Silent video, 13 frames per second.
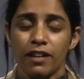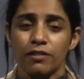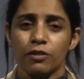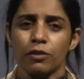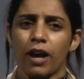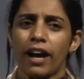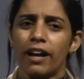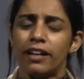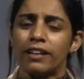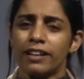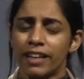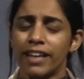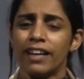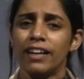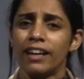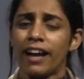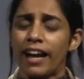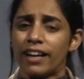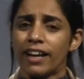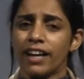So clearly
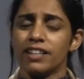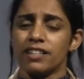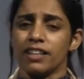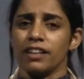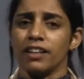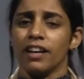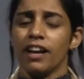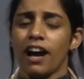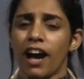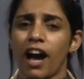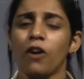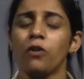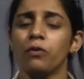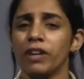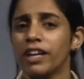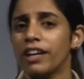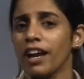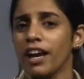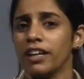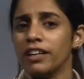highlighting how we
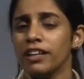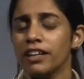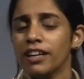can